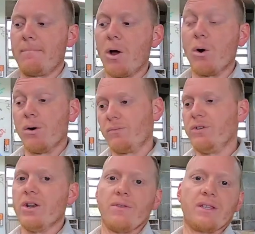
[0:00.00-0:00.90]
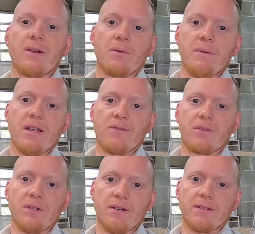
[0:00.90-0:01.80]
or that there would be enough
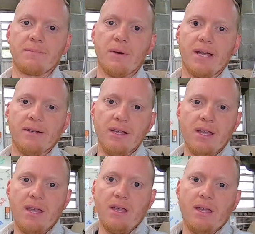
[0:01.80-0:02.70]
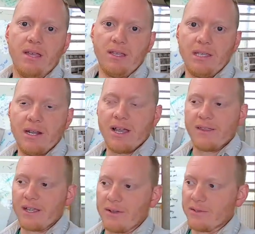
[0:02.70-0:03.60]
clearance. But you know
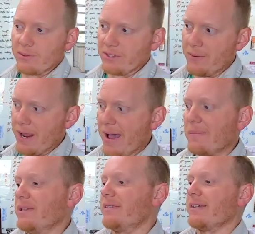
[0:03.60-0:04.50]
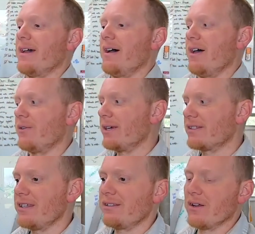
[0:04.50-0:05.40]
how that goes. We'll see what happens. The
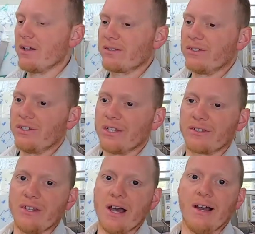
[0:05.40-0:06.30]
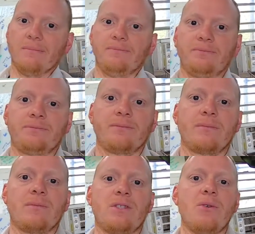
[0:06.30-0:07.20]
rest of the exhaust is just
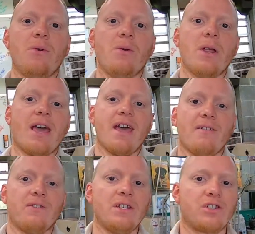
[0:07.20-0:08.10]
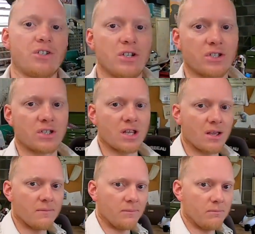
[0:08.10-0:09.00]
2.5 inch, just
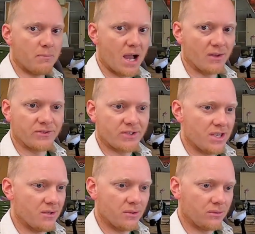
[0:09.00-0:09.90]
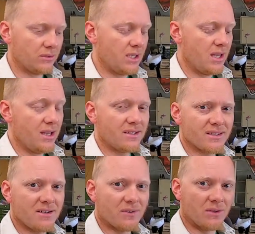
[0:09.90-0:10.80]
mild steel. It's
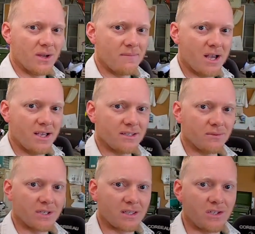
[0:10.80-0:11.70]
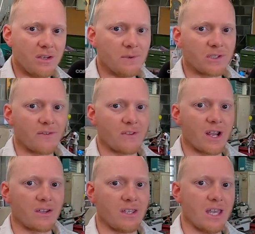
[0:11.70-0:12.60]
not even aluminized. It was like the cheapest stuff that
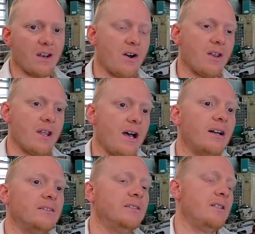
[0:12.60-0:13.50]
I could get on